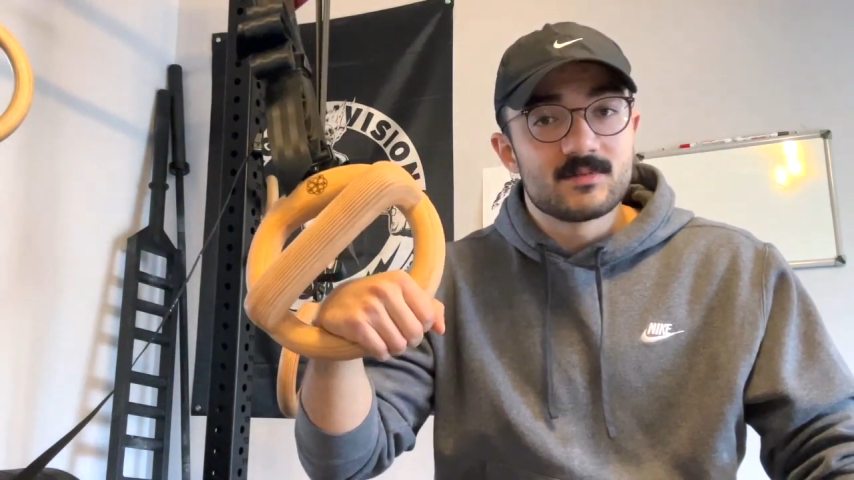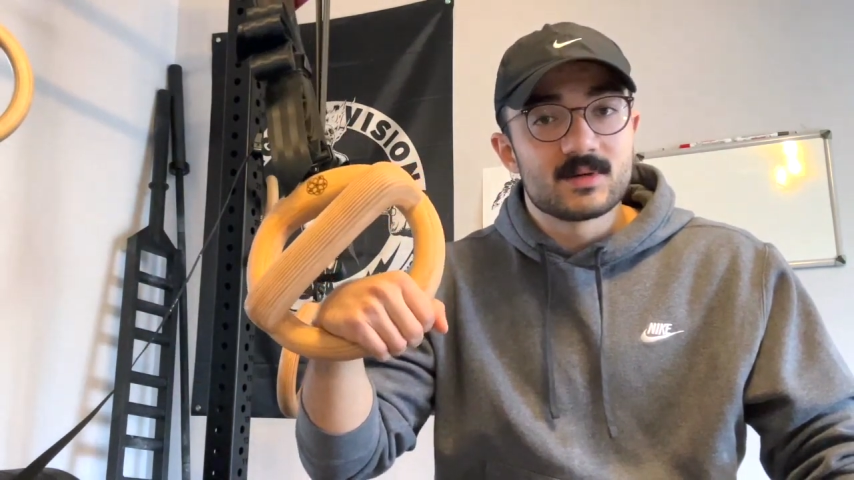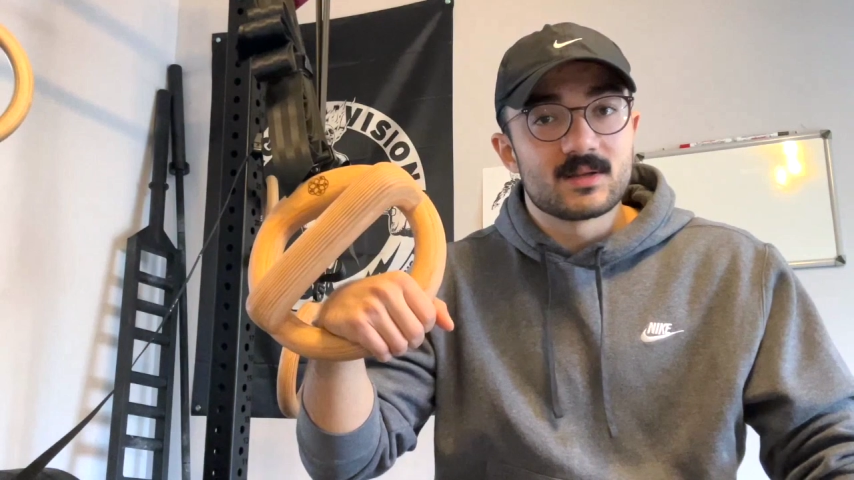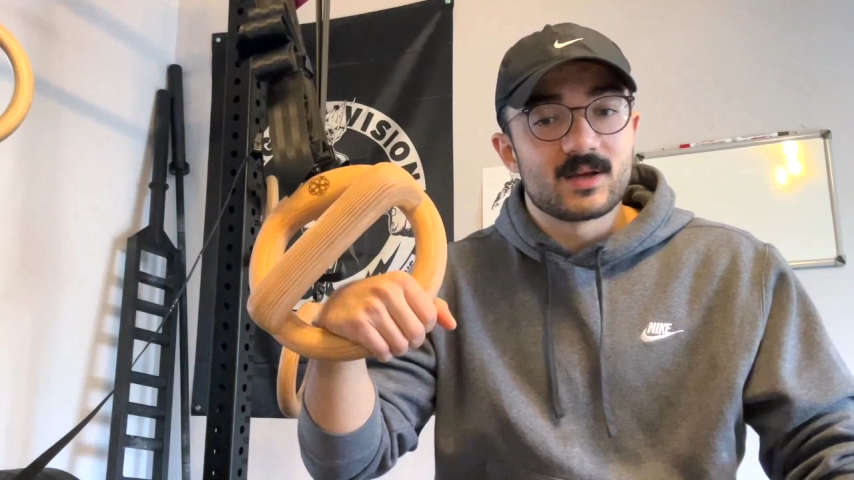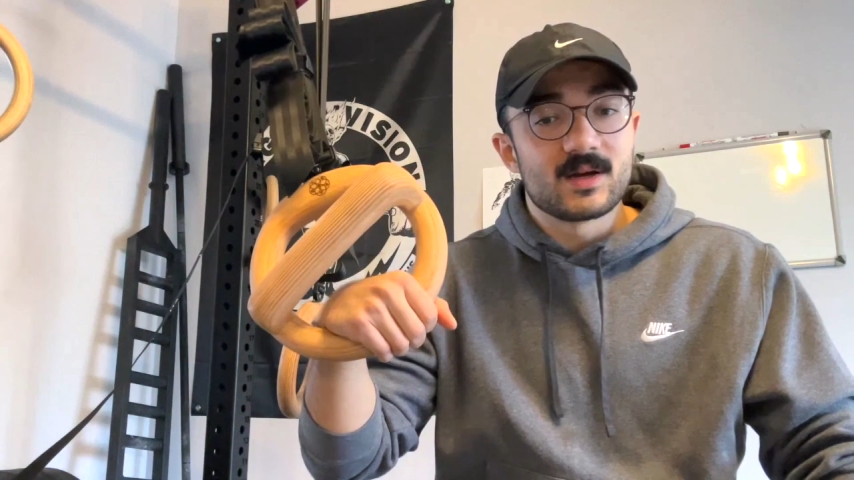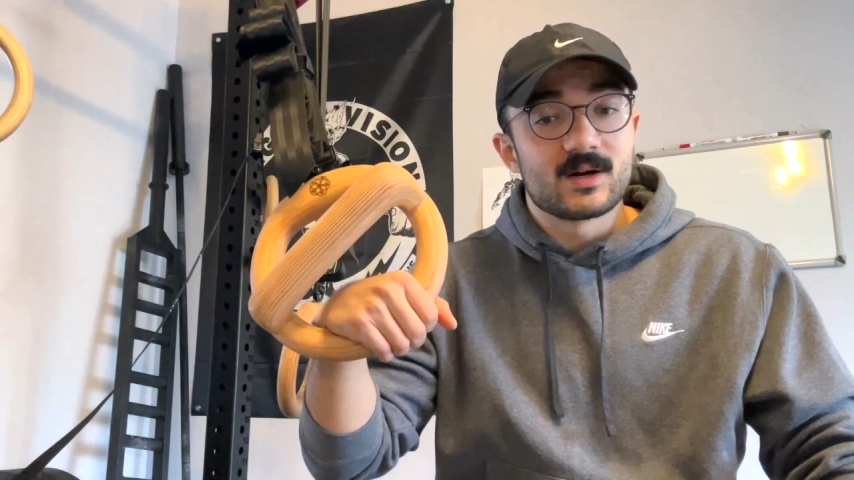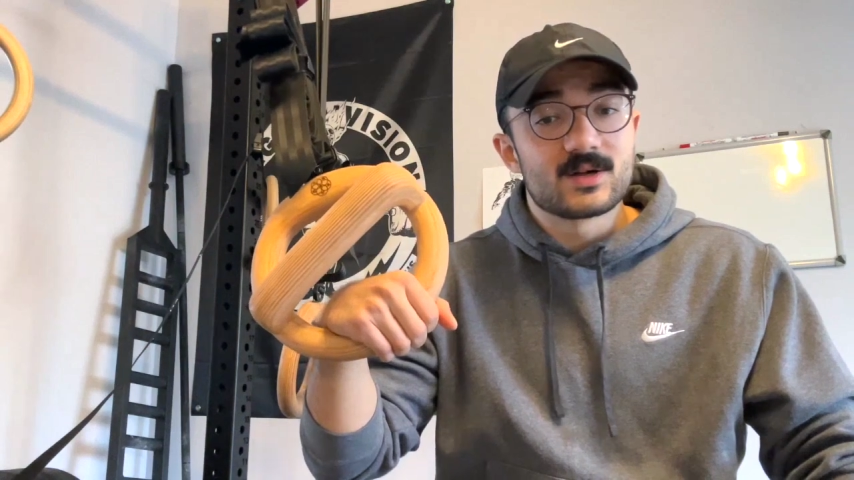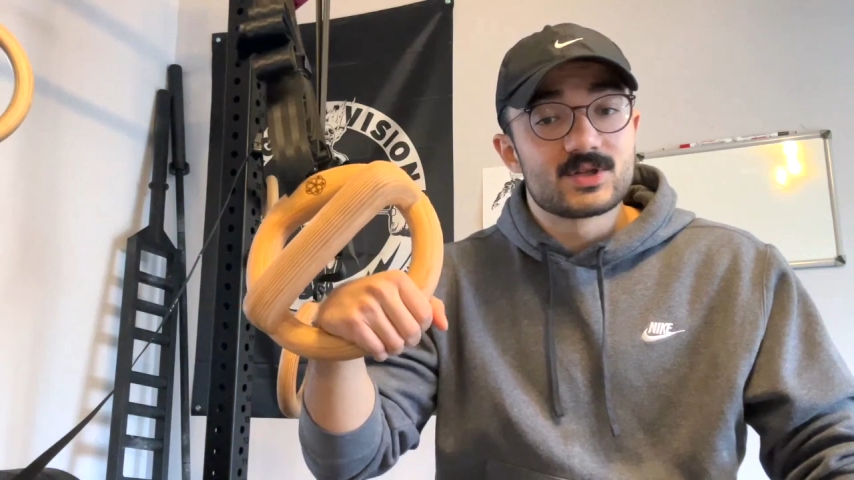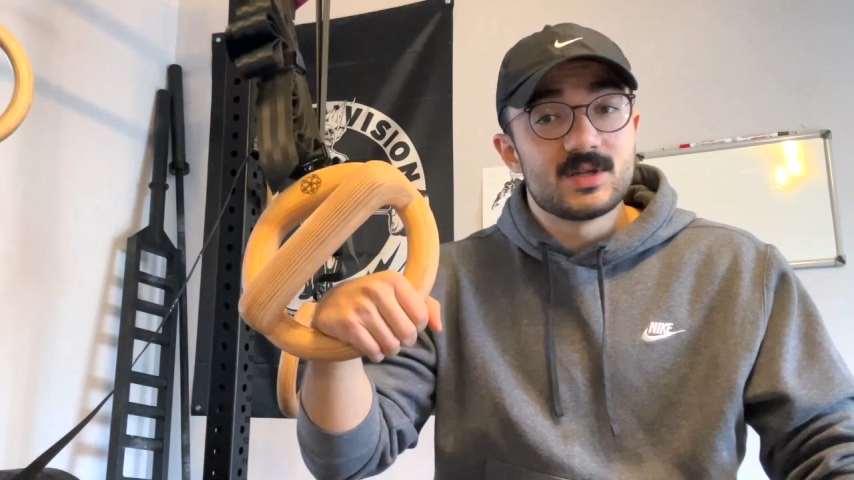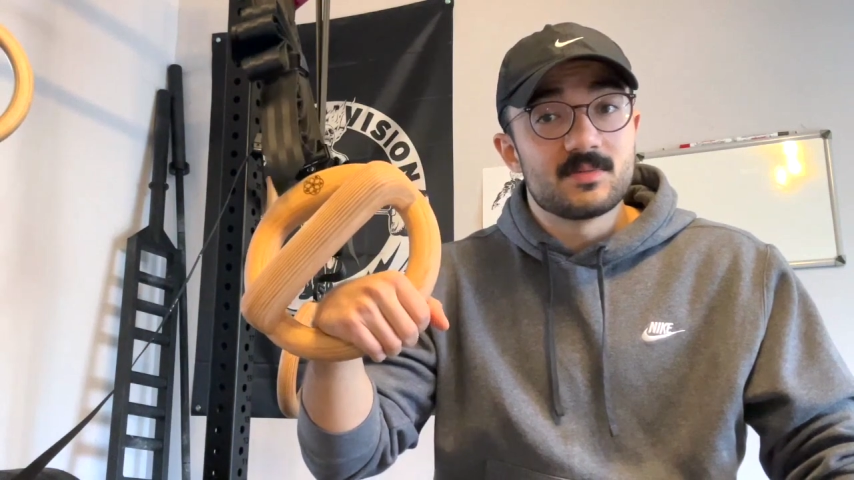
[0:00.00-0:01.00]
but they are
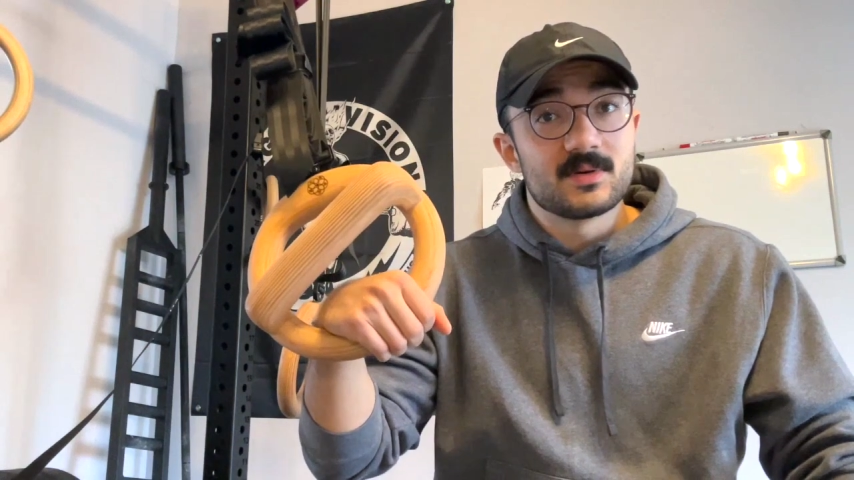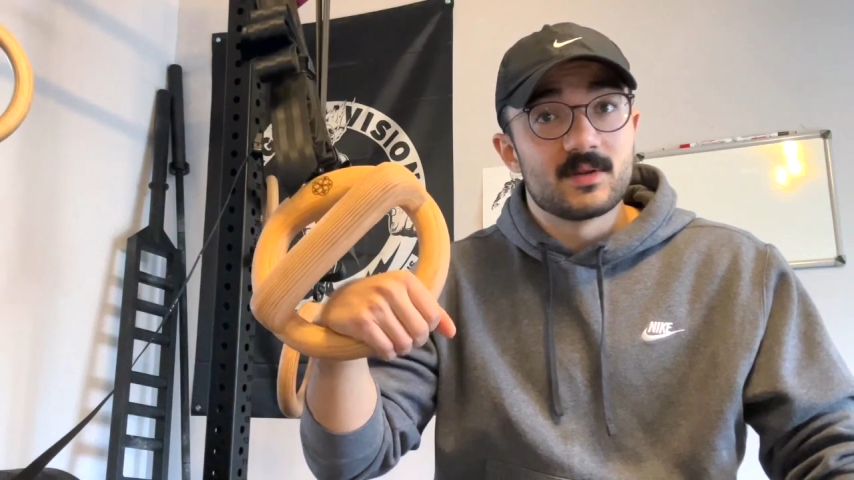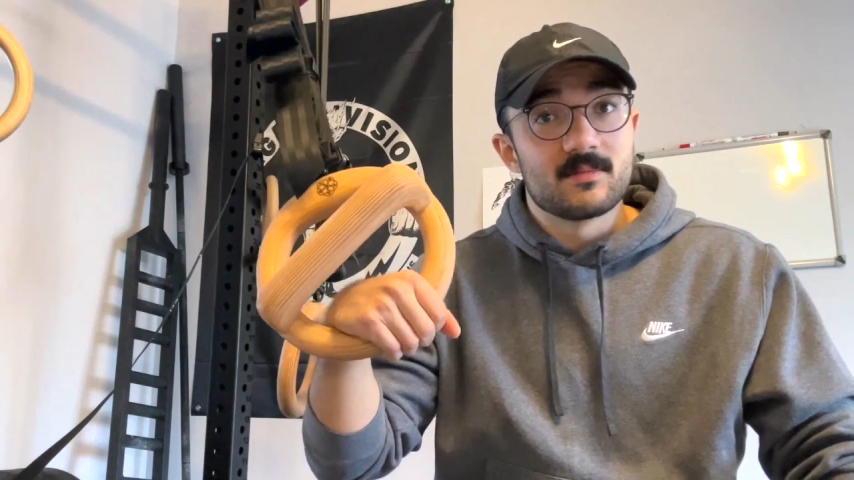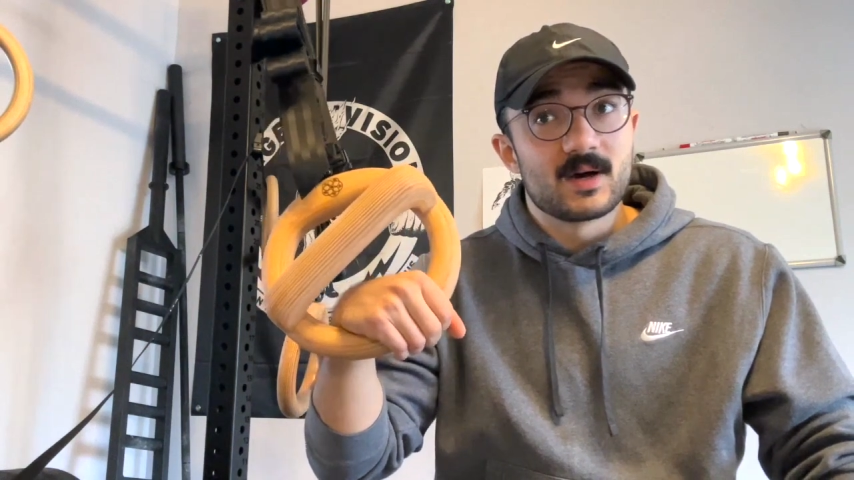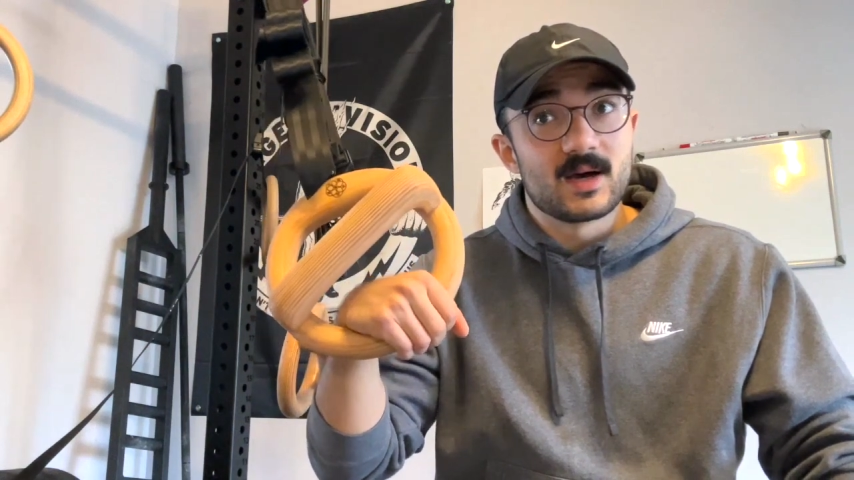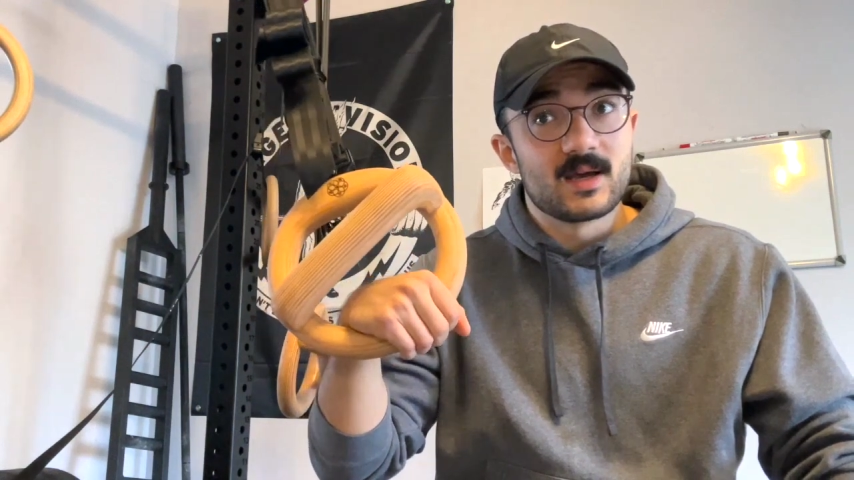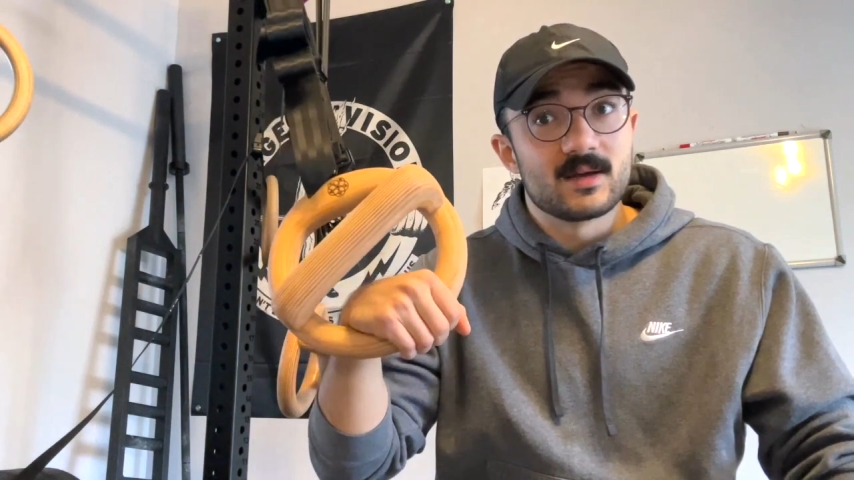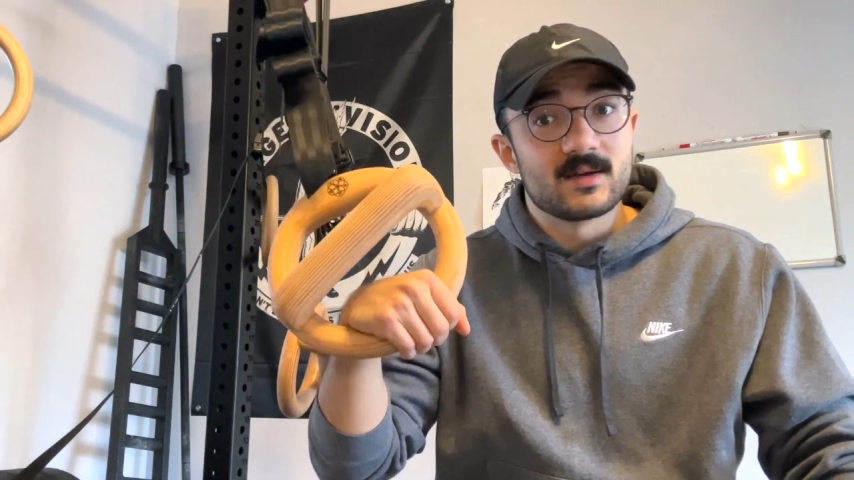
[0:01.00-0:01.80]
cheaper than buying